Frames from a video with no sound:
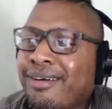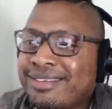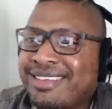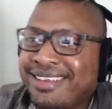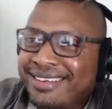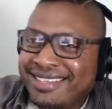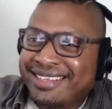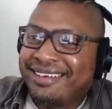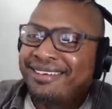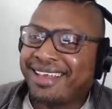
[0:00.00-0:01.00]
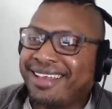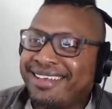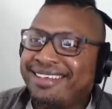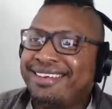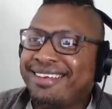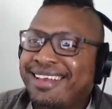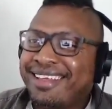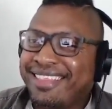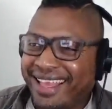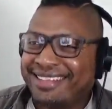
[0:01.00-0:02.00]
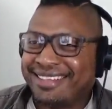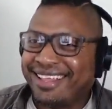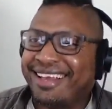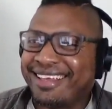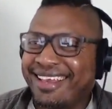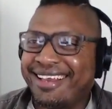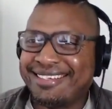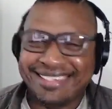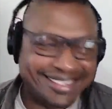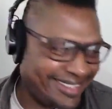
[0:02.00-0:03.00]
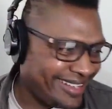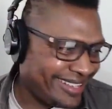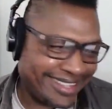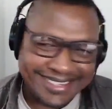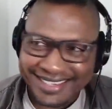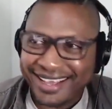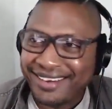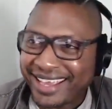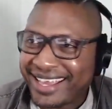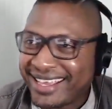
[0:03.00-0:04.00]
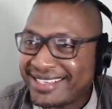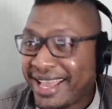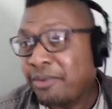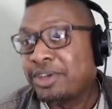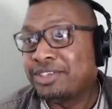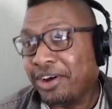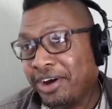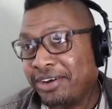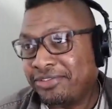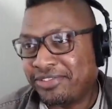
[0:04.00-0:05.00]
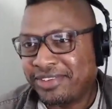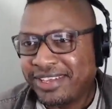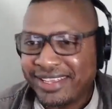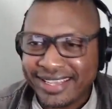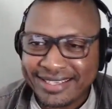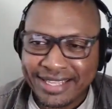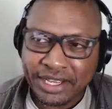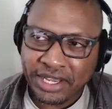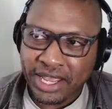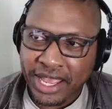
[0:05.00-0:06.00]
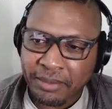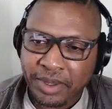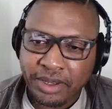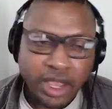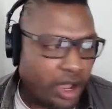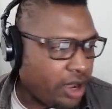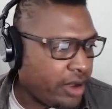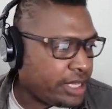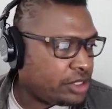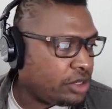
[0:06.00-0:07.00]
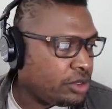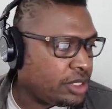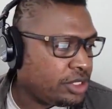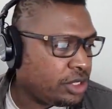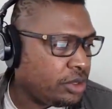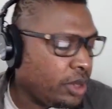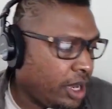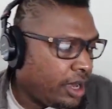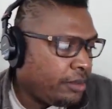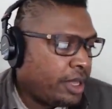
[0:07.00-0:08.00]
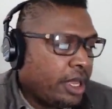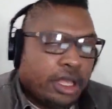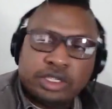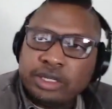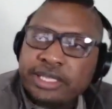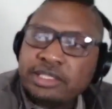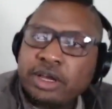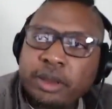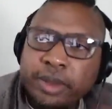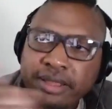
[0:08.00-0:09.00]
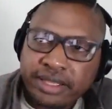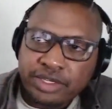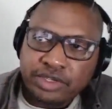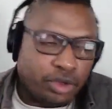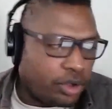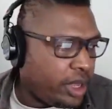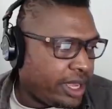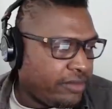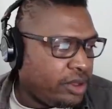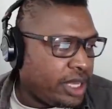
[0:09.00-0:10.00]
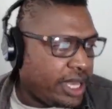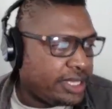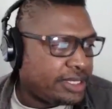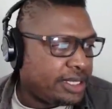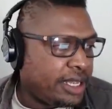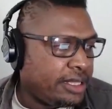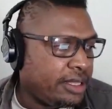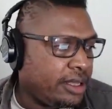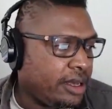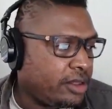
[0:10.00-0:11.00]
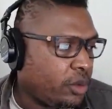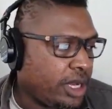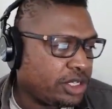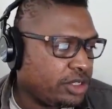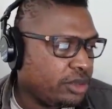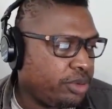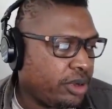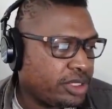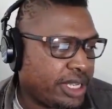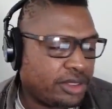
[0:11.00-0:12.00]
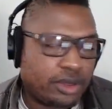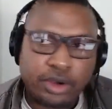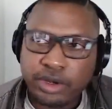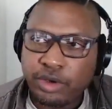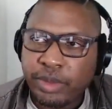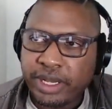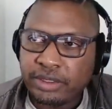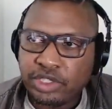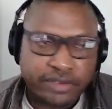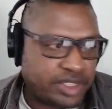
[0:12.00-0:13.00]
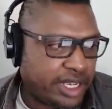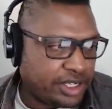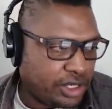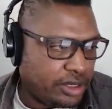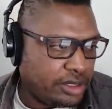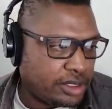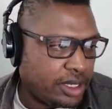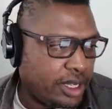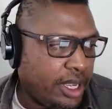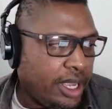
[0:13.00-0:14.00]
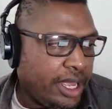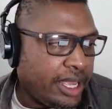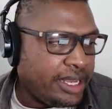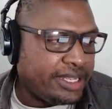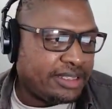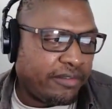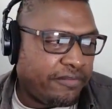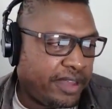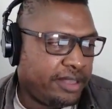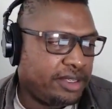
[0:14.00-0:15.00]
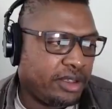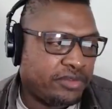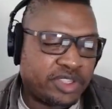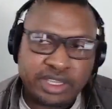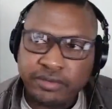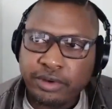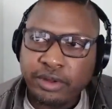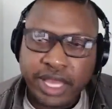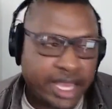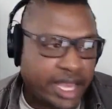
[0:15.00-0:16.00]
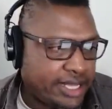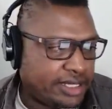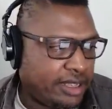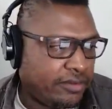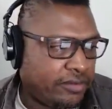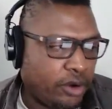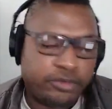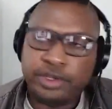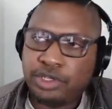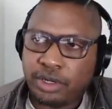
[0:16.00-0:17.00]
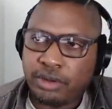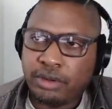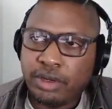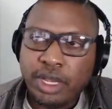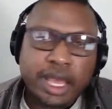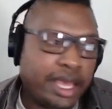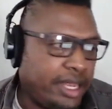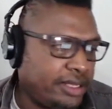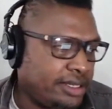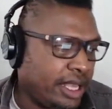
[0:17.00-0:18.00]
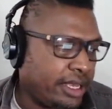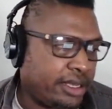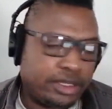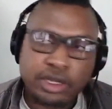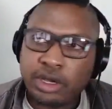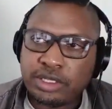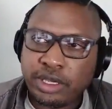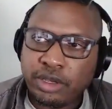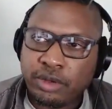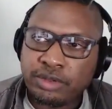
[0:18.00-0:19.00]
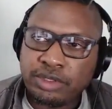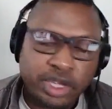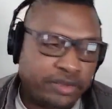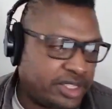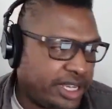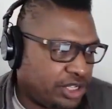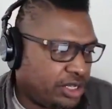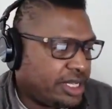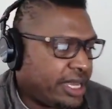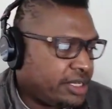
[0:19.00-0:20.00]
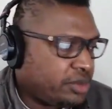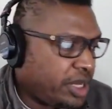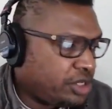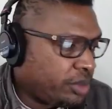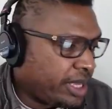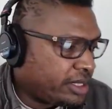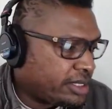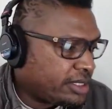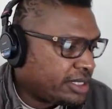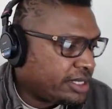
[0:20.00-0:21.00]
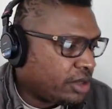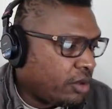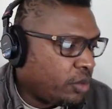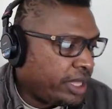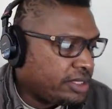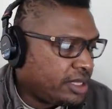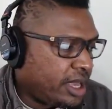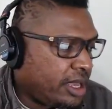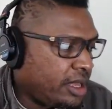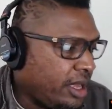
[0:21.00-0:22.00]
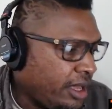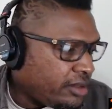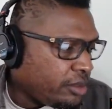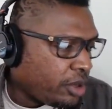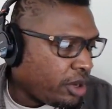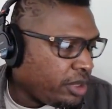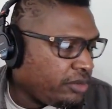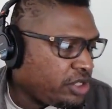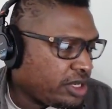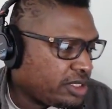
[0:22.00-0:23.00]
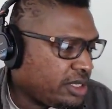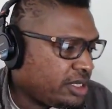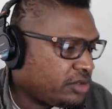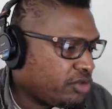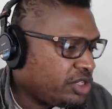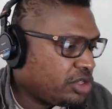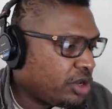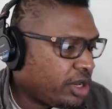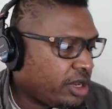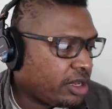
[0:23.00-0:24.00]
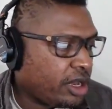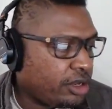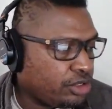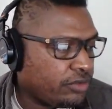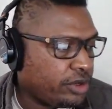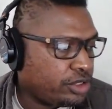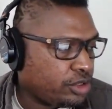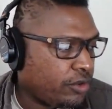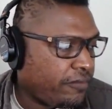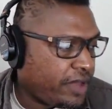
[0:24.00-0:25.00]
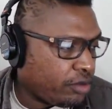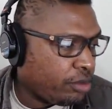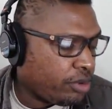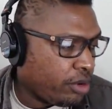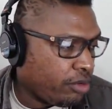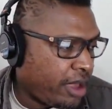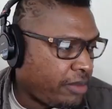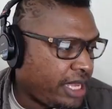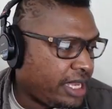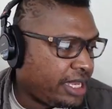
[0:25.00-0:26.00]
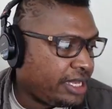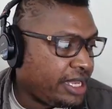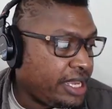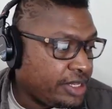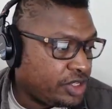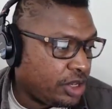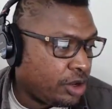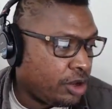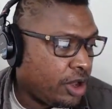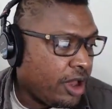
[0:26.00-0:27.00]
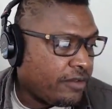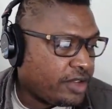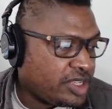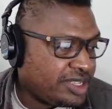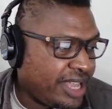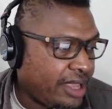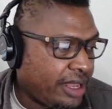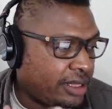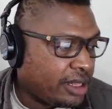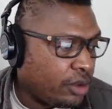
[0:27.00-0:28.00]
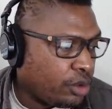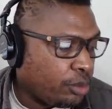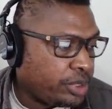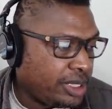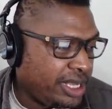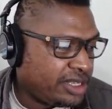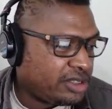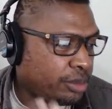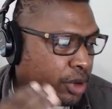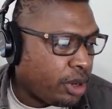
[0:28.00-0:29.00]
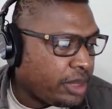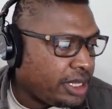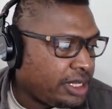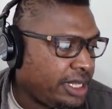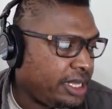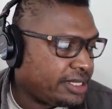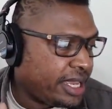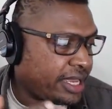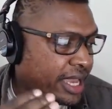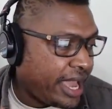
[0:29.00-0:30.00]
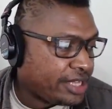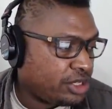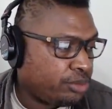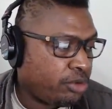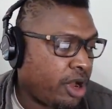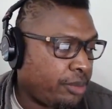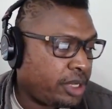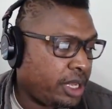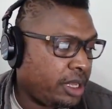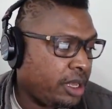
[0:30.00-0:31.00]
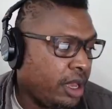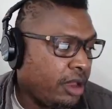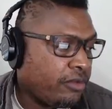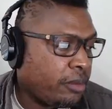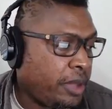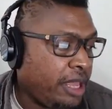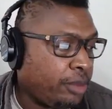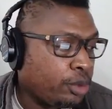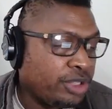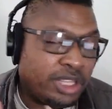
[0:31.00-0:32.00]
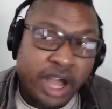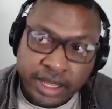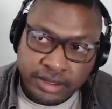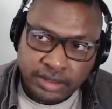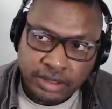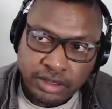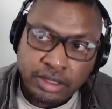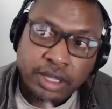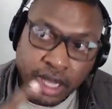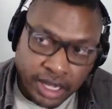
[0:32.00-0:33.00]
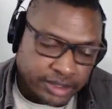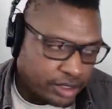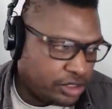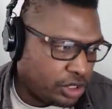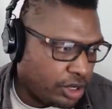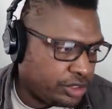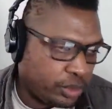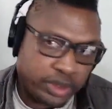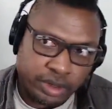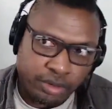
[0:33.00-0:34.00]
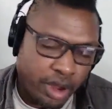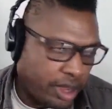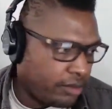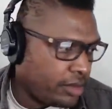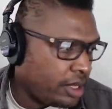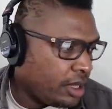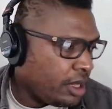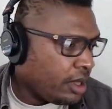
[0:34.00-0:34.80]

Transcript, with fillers: see, okay. Thanks a lot, guys. Thanks a lot. Okay, I guess that one's off. That's not gonna happen. All right. Do, did you? Um, so let's talk about this real quick. Have you guys seen the uh, the Washington Post has an article about Jeff Sessions and his defense of civil asset forfeiture? and it like it talks that you know Jeff Sessions had a speech about this. It says on Wednesday, the Department of Justice restarted a controversial federal program making it easier for state and local police to permanently take cash and property from people not not charged with a crime. Yeah,